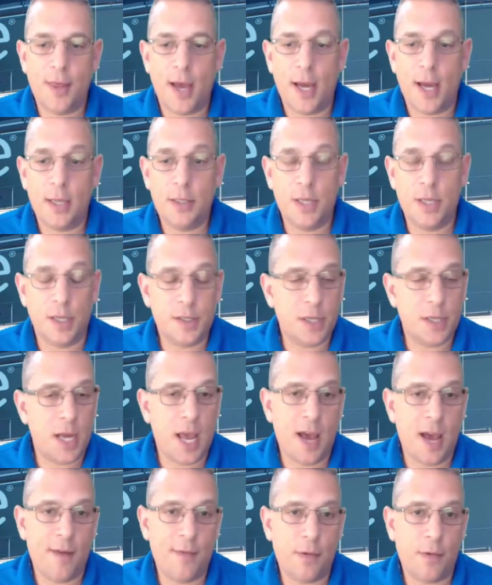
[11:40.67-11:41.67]
that doesn't
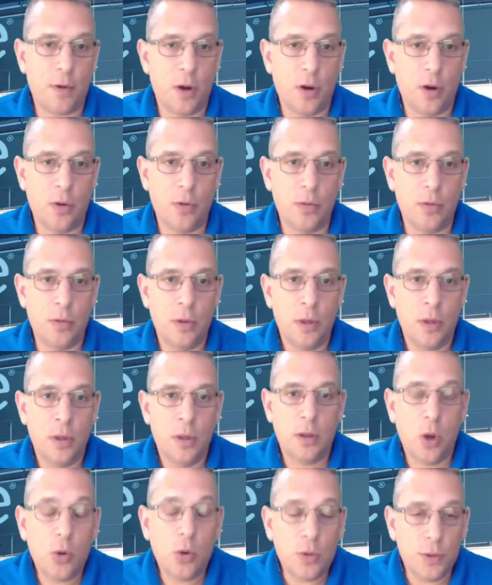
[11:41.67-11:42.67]
have their own
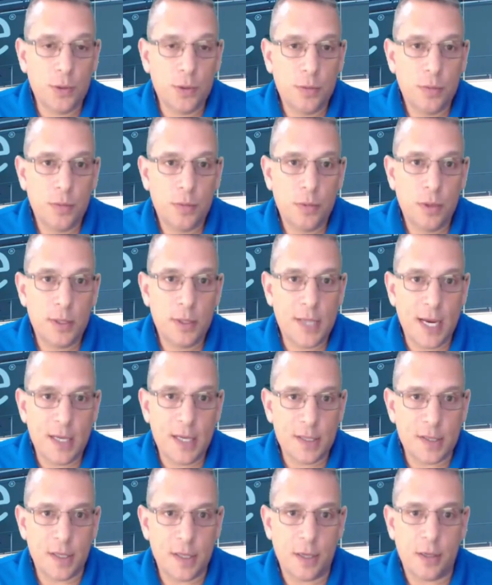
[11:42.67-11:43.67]
local
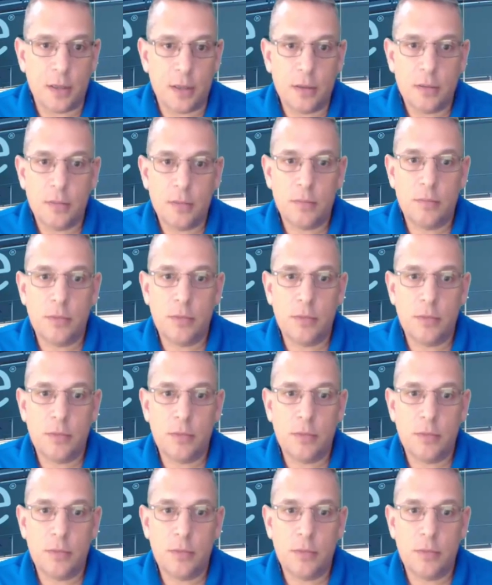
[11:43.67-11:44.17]
data center,